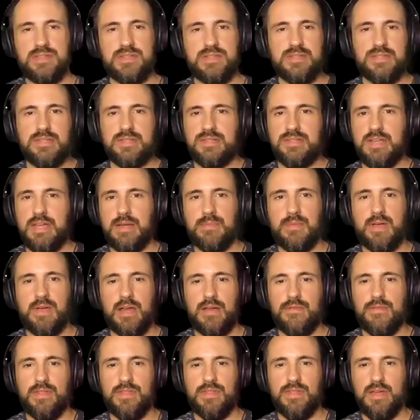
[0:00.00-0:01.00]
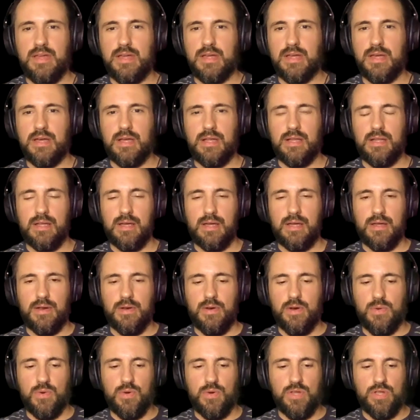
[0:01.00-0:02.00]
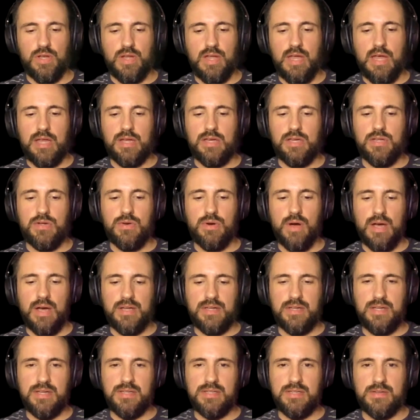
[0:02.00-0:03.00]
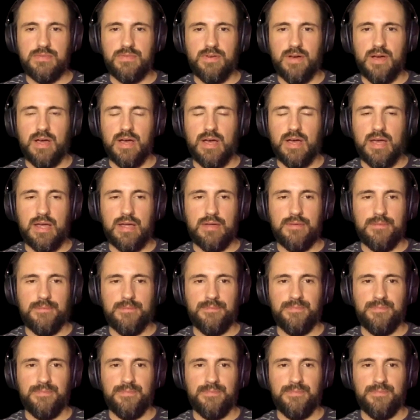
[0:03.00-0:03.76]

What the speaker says: is the same kind of a thing. Uh, Can you identify